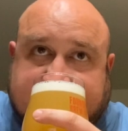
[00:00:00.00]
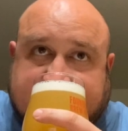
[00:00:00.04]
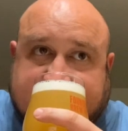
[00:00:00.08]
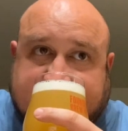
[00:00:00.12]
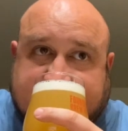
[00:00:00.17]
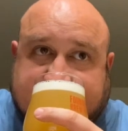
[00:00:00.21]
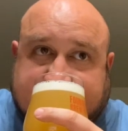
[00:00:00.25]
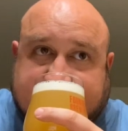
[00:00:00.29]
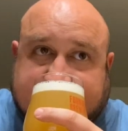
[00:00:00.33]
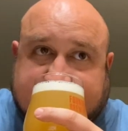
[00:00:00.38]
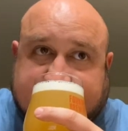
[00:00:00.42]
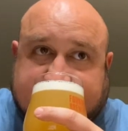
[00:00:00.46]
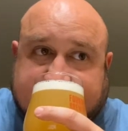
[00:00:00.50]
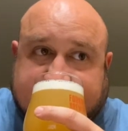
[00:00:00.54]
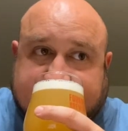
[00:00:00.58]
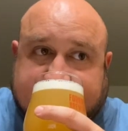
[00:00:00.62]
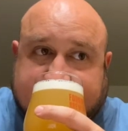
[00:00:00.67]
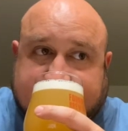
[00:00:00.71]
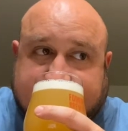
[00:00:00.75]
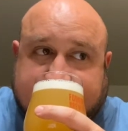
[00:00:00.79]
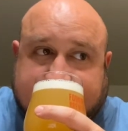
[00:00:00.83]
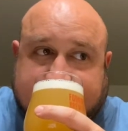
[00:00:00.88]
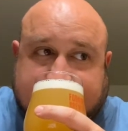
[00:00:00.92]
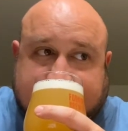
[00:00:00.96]

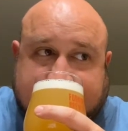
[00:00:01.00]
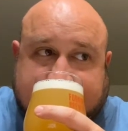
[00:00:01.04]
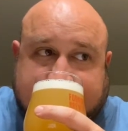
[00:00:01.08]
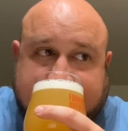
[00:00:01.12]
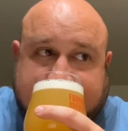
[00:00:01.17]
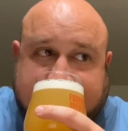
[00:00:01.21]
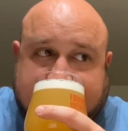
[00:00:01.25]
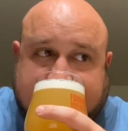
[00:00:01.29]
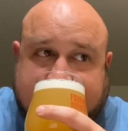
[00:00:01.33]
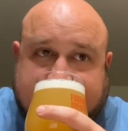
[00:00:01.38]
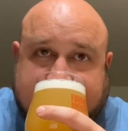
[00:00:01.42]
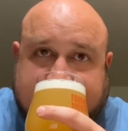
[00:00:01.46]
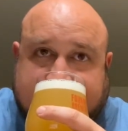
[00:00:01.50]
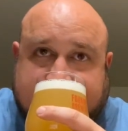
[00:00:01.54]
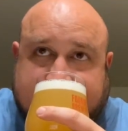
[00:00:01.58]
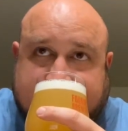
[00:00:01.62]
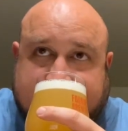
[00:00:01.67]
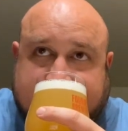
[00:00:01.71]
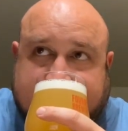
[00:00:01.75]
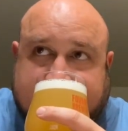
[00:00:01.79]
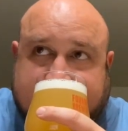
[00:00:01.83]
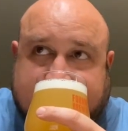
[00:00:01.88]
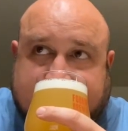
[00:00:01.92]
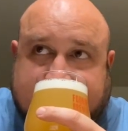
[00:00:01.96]

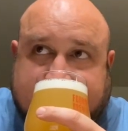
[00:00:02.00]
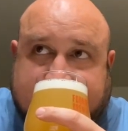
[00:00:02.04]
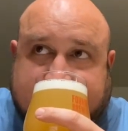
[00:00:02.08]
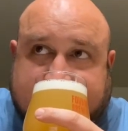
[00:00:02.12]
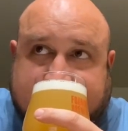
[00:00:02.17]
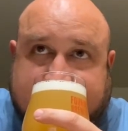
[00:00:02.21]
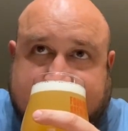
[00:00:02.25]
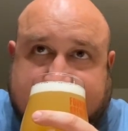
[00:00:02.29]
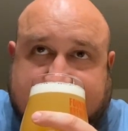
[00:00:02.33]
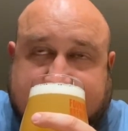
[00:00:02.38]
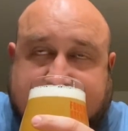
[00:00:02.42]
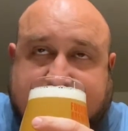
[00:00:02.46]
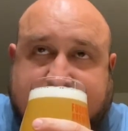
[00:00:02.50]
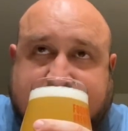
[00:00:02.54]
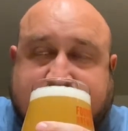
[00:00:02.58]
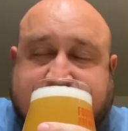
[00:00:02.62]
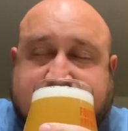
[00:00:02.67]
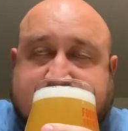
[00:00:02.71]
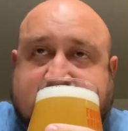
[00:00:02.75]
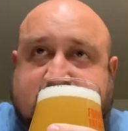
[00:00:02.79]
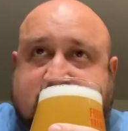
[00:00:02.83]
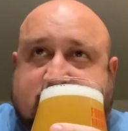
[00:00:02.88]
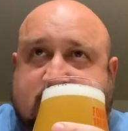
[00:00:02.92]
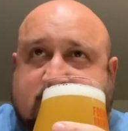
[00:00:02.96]

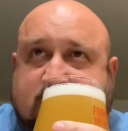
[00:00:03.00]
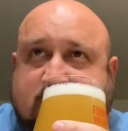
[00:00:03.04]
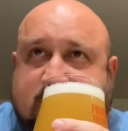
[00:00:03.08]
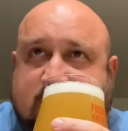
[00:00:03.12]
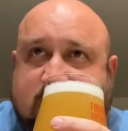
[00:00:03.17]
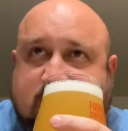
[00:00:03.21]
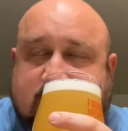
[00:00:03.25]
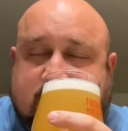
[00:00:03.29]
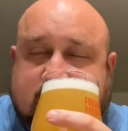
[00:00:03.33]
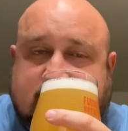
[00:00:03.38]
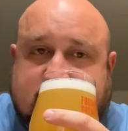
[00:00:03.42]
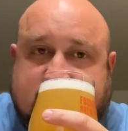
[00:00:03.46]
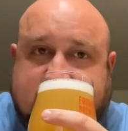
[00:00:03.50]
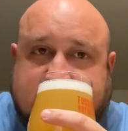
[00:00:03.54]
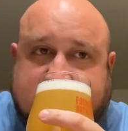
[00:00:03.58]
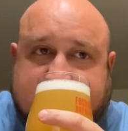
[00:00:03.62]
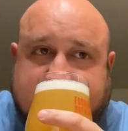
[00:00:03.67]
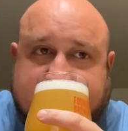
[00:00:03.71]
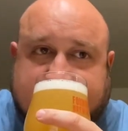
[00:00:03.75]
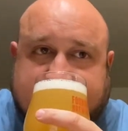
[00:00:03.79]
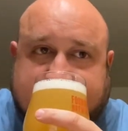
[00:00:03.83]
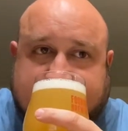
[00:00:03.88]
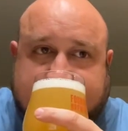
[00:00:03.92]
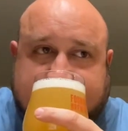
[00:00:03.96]

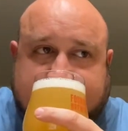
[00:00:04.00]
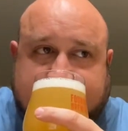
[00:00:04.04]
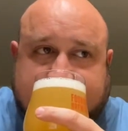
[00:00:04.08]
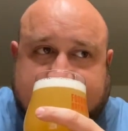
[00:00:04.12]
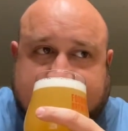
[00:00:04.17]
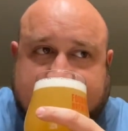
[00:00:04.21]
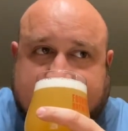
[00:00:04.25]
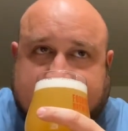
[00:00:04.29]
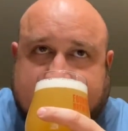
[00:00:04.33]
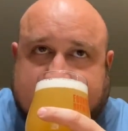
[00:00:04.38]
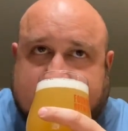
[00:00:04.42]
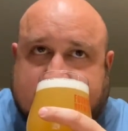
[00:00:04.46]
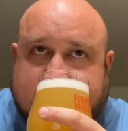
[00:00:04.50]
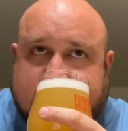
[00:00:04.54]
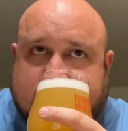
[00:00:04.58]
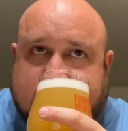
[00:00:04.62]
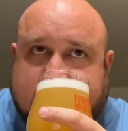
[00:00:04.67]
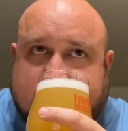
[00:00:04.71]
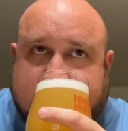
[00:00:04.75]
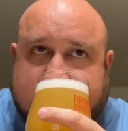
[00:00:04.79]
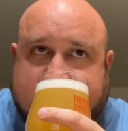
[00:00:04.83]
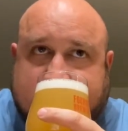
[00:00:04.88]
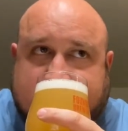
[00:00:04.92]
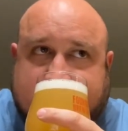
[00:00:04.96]

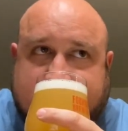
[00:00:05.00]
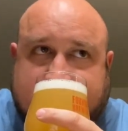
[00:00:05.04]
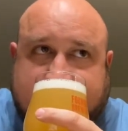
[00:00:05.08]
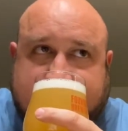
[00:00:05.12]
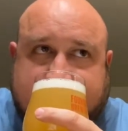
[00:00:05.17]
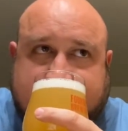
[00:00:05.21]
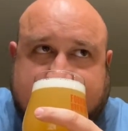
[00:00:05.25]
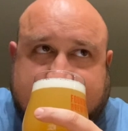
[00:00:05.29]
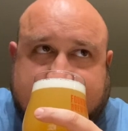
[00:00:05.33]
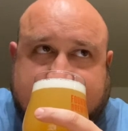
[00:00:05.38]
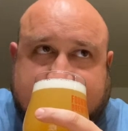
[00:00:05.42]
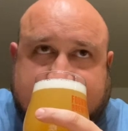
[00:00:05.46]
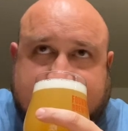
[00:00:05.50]
(silence)